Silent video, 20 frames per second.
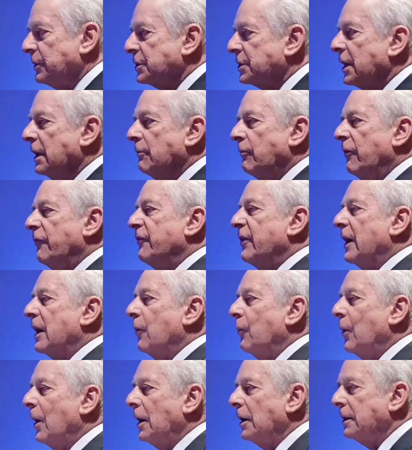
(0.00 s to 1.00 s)
which can be
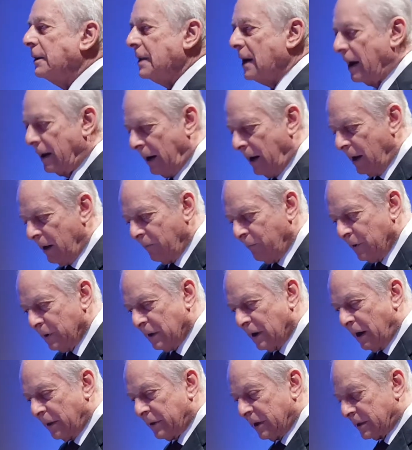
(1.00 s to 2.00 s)
very well done with
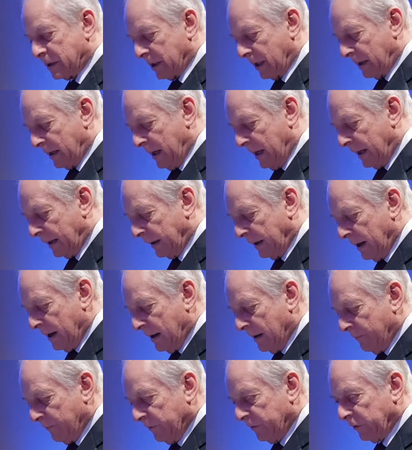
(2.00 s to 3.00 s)
the other technique.
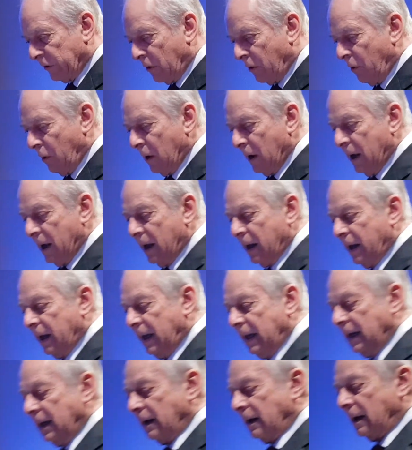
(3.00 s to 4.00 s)
So
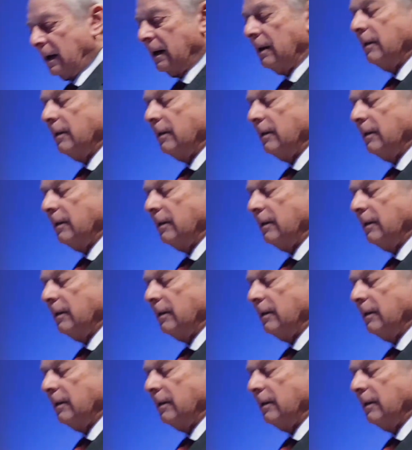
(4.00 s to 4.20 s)
here,